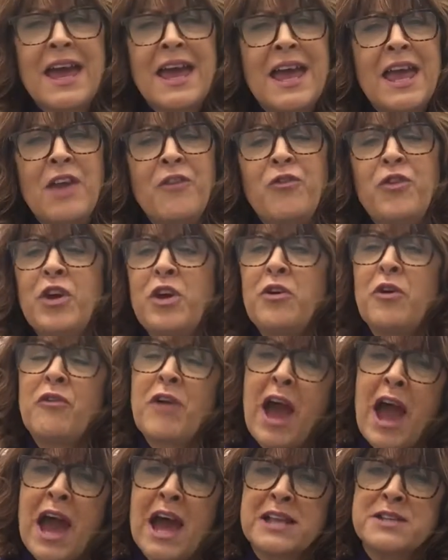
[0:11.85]
If you've
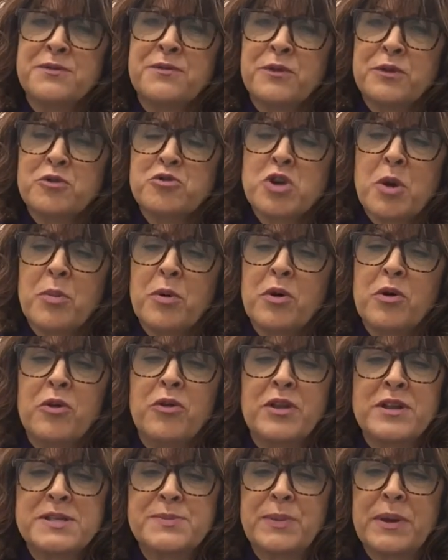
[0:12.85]
had foot trouble
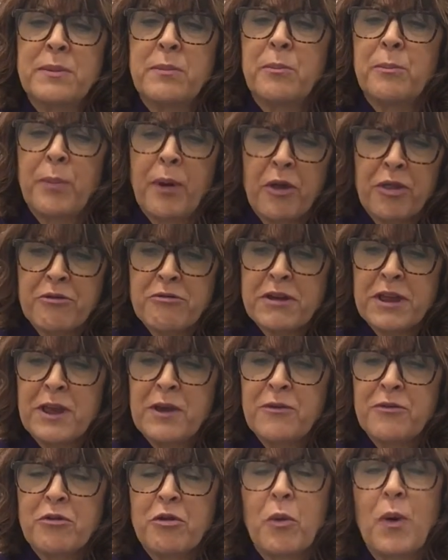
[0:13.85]
that's been bothering
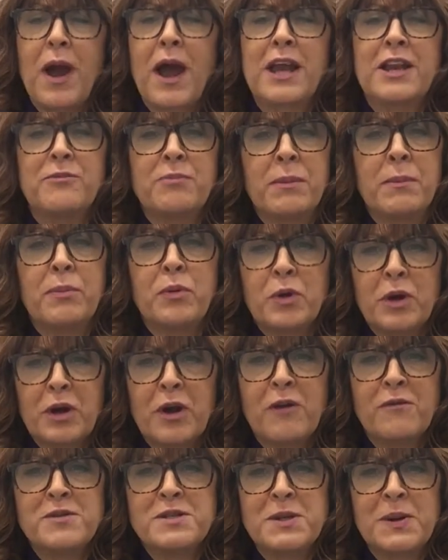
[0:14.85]
you for a while and been putting
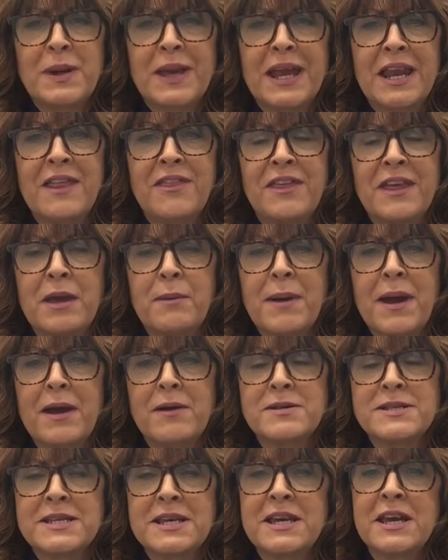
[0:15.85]
off doing anything
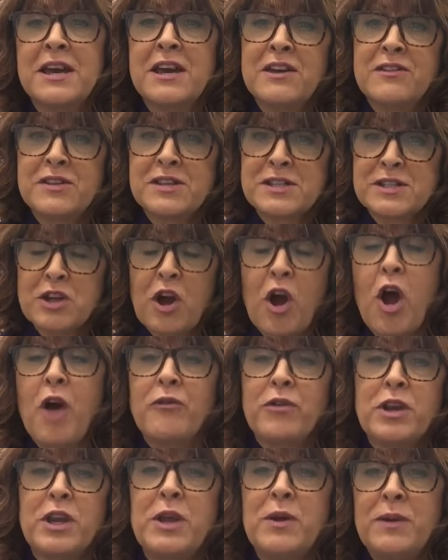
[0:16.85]
about it, the start of
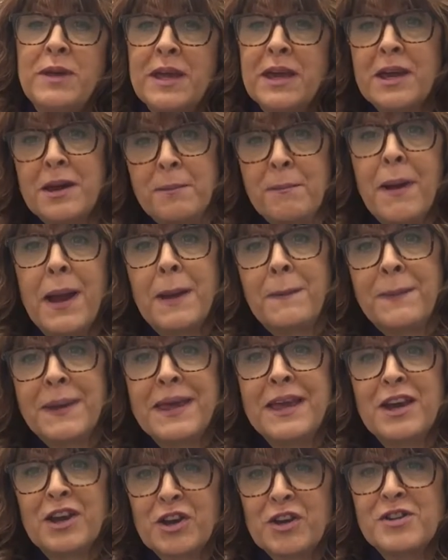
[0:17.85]
a new year might
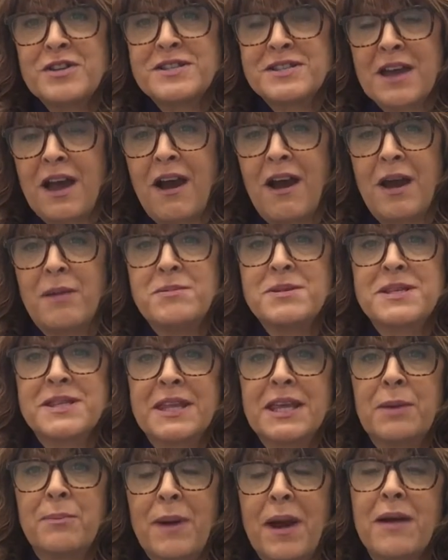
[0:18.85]
be a good time to
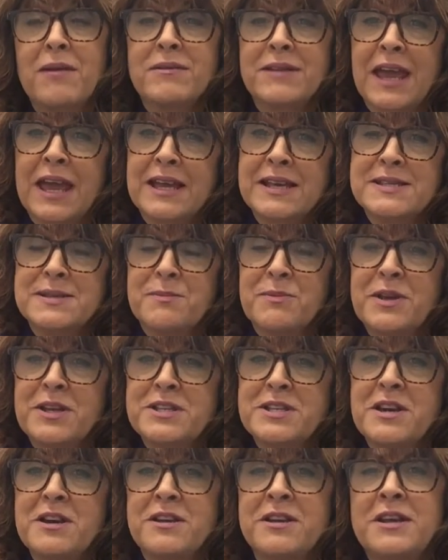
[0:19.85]
think about getting something
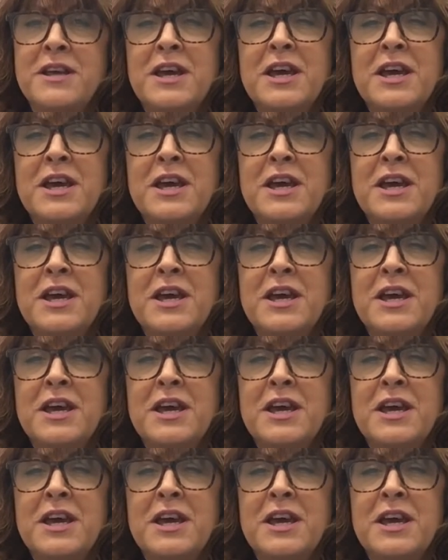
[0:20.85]
done.